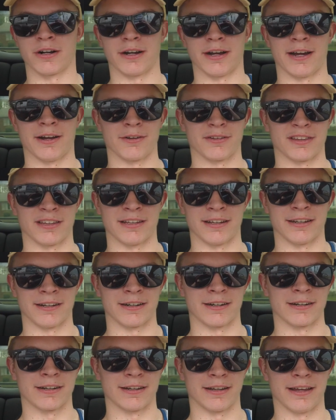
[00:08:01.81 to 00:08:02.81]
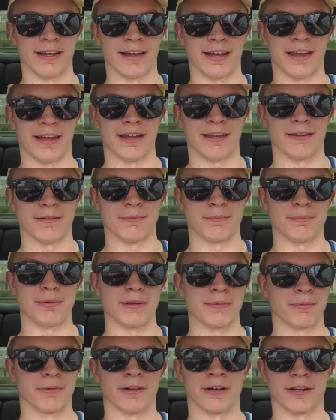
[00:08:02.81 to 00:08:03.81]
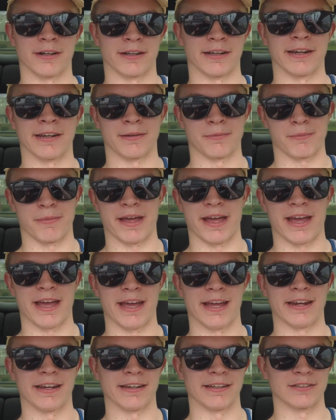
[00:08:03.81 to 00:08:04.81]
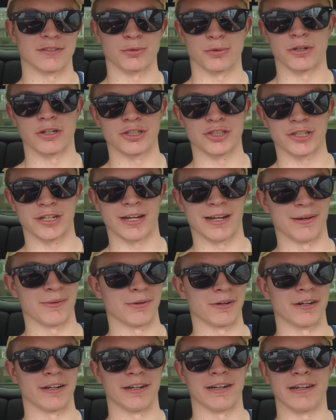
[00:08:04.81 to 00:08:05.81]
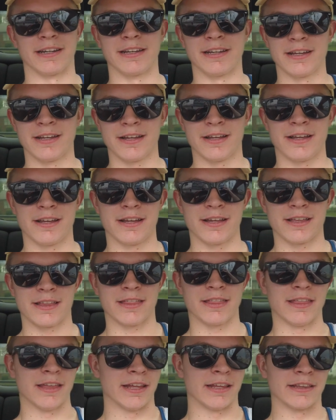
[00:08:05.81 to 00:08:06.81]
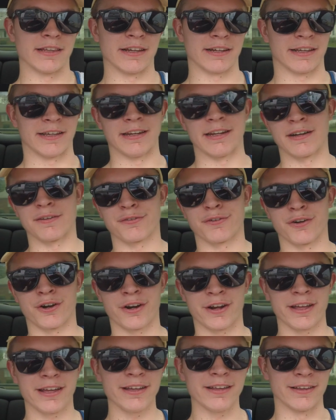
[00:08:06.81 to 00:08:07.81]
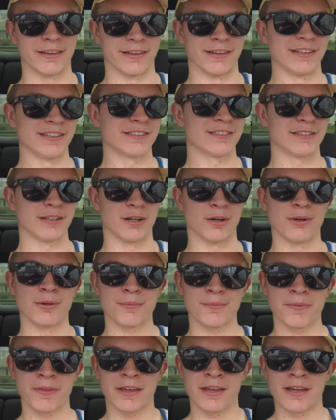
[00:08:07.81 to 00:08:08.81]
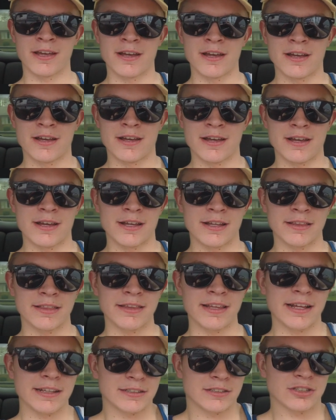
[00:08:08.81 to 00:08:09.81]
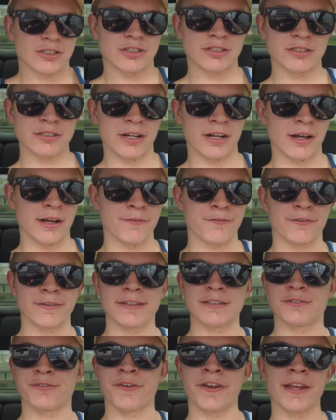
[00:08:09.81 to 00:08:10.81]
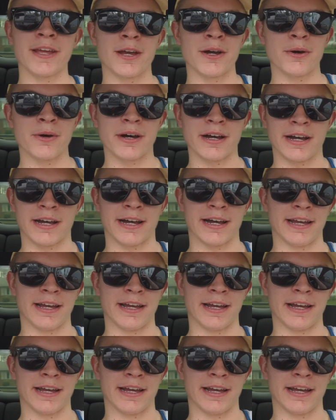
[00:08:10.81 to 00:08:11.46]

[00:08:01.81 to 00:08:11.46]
are out there and people are getting mad and it's rush hour, and then lucky enough you're on a hill. So that's all for this video.